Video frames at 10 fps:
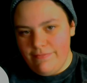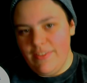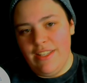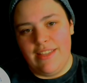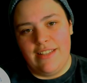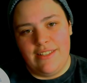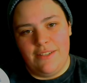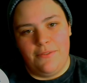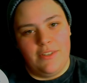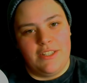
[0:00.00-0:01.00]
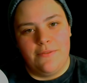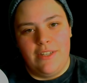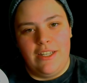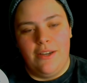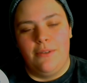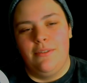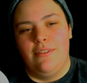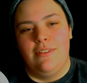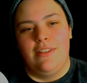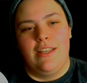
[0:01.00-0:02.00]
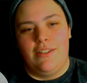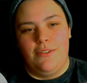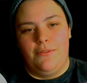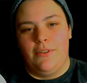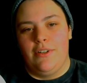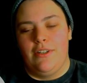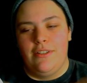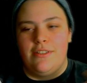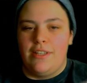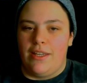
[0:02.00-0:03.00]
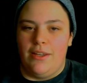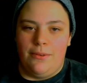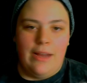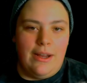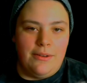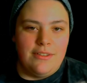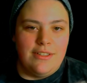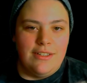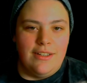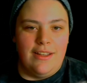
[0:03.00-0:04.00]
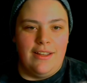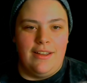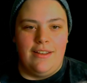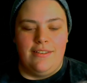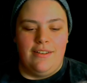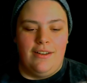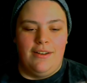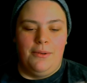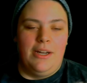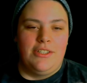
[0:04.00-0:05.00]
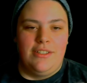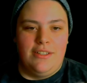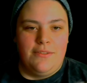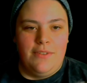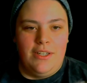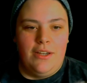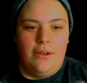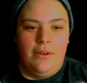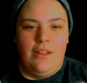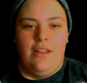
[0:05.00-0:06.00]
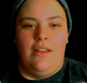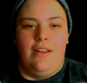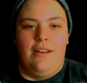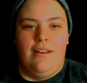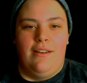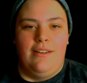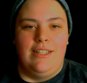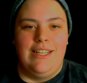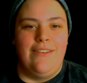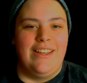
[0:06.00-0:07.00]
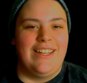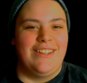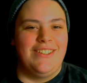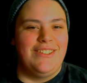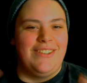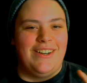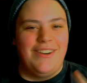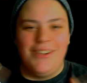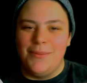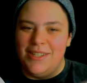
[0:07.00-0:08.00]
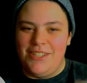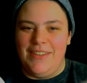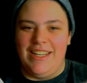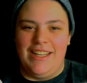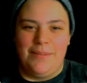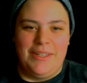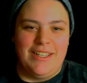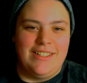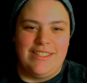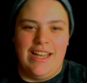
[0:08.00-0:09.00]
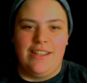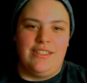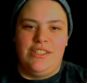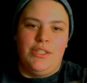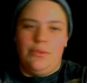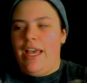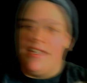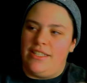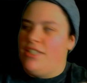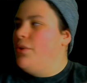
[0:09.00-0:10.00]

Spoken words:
that's it for this video. Thank you for sticking around and watching this video. Now I gotta go do a whole bunch of editing because Galaxy's too lazy to do